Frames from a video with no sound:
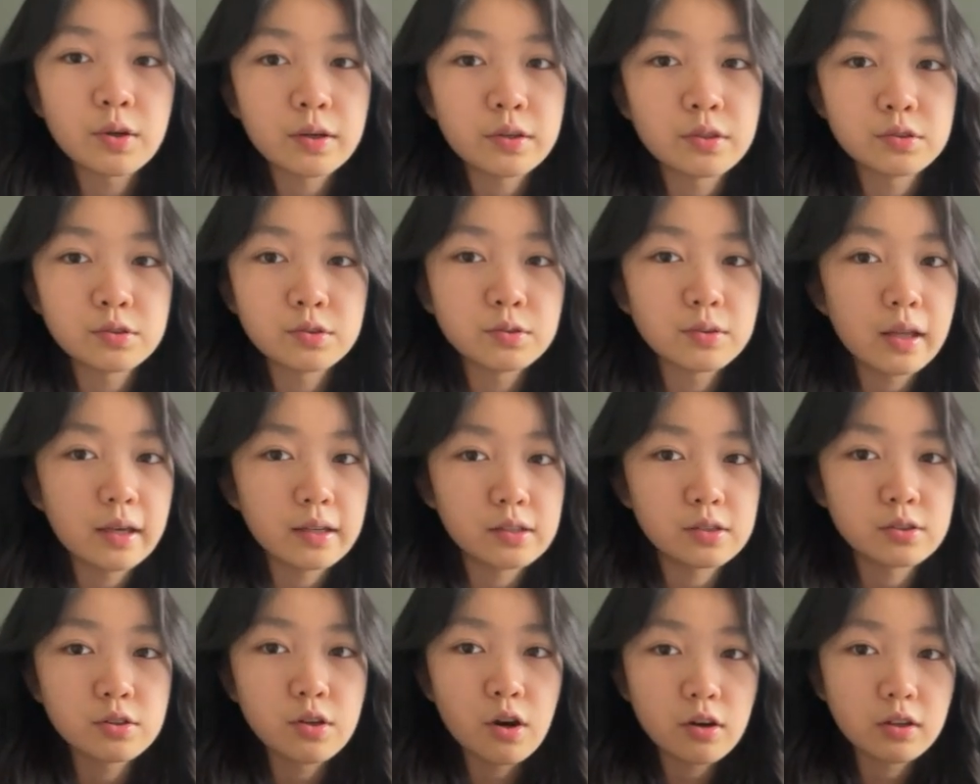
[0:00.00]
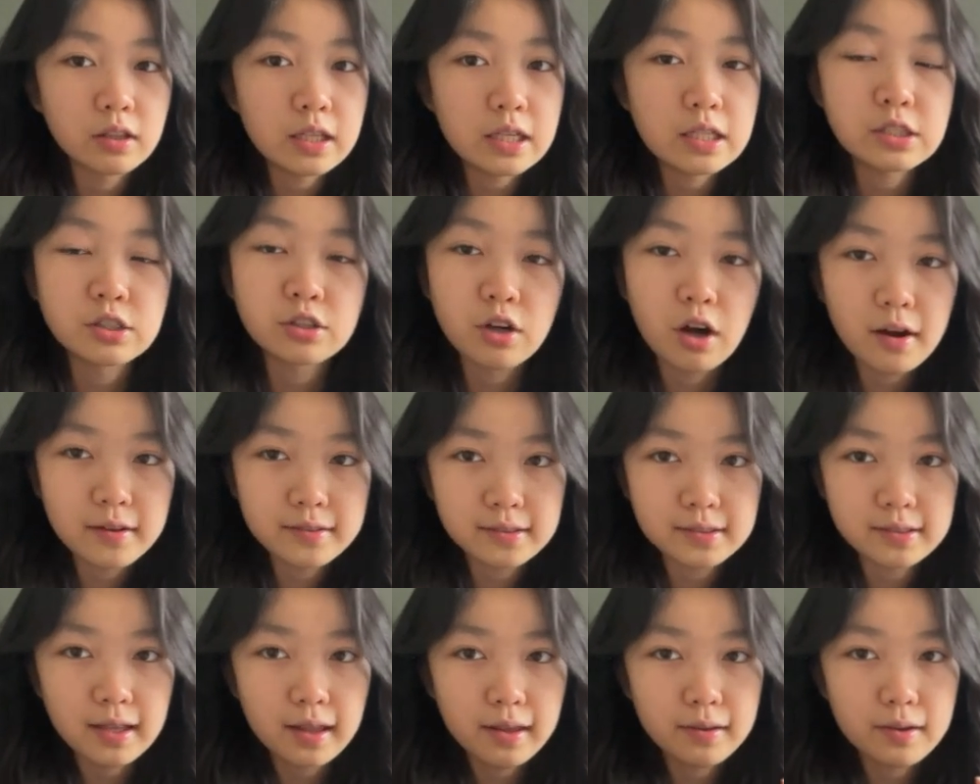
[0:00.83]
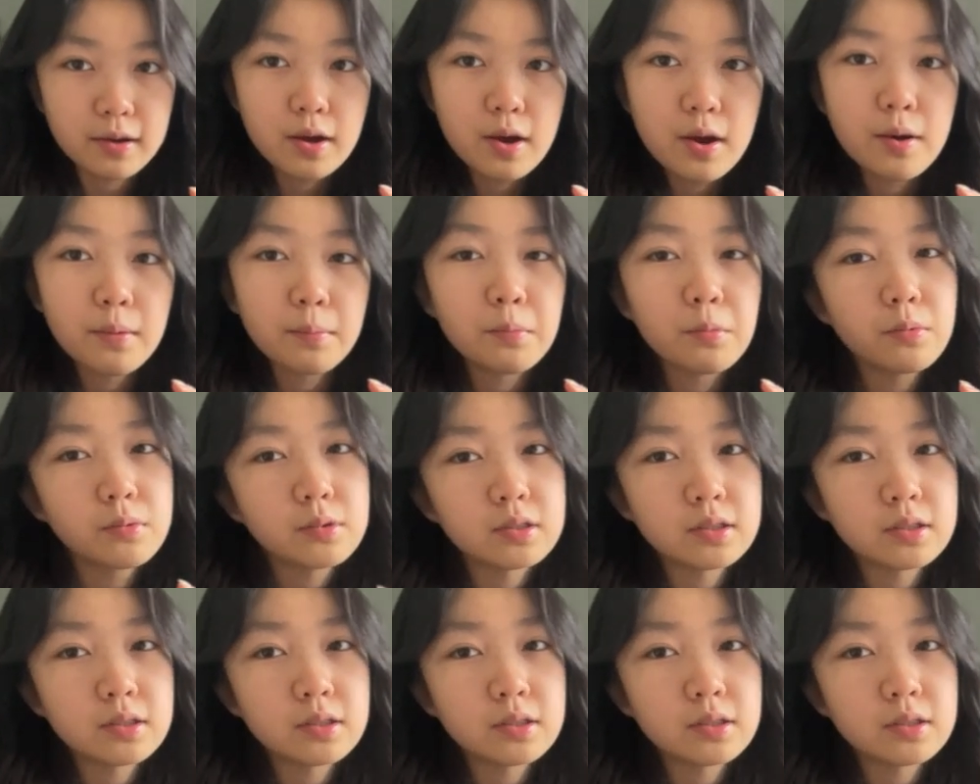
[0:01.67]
so I could do like dolly shots, like